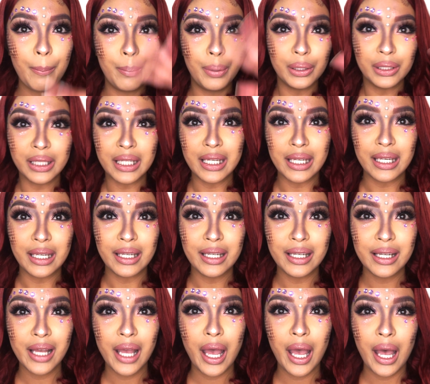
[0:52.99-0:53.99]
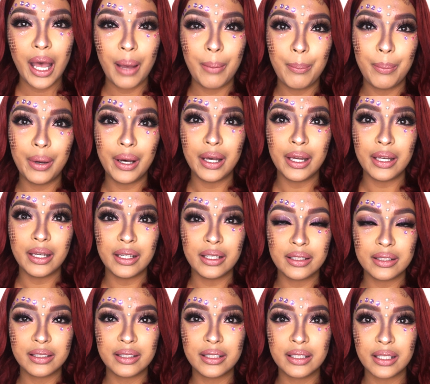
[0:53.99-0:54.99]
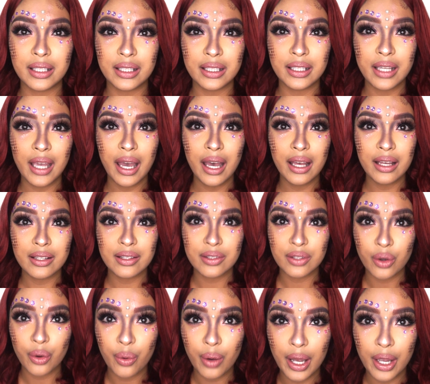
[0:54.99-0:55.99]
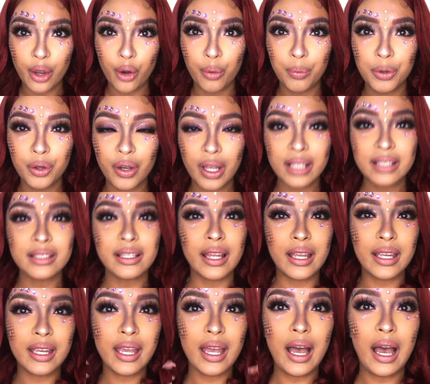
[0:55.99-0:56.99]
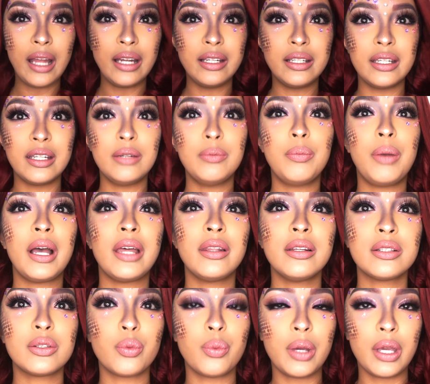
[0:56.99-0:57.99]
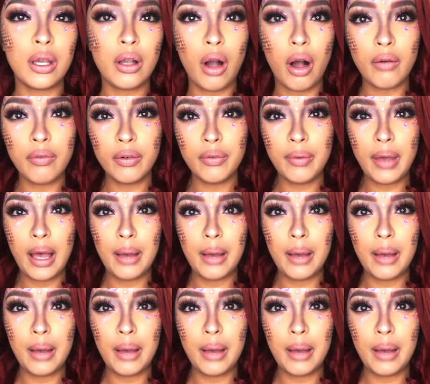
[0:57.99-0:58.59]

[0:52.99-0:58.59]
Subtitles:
bling, but yeah, so I hope you guys like it. I did buy this wig off of